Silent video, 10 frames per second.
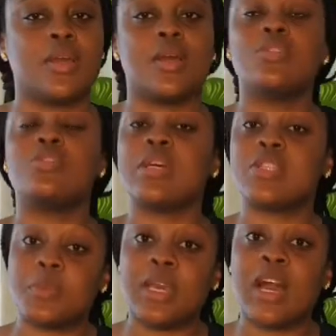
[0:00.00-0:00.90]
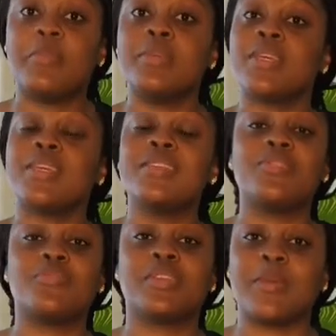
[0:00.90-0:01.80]
Trust me, I've been taking
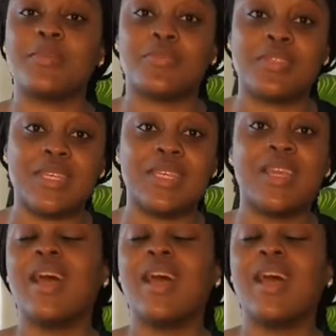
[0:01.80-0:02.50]
different types of tea.